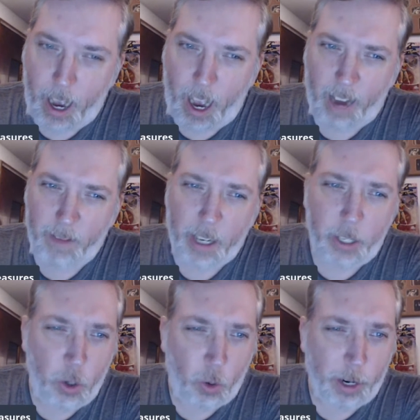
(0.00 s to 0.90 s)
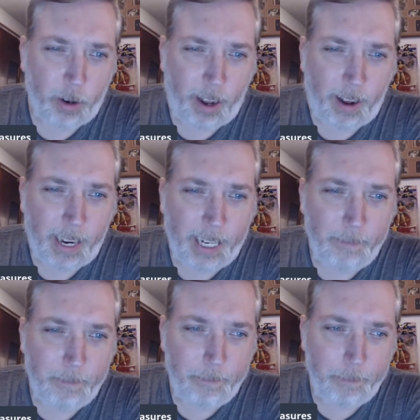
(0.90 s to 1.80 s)
I read a story
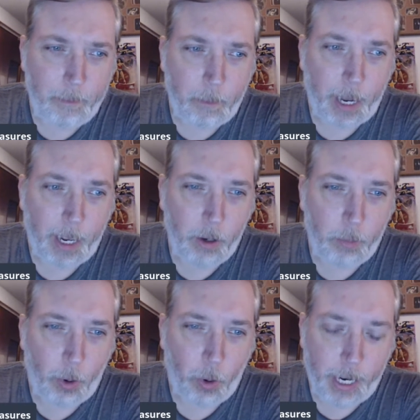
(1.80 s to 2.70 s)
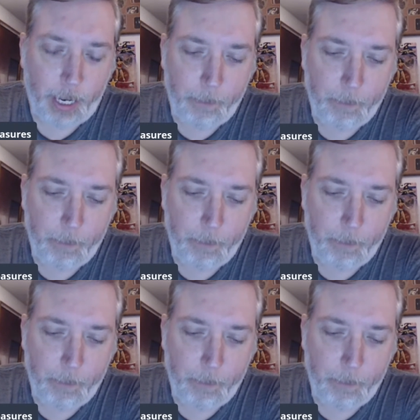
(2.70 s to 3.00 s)
online about a little boy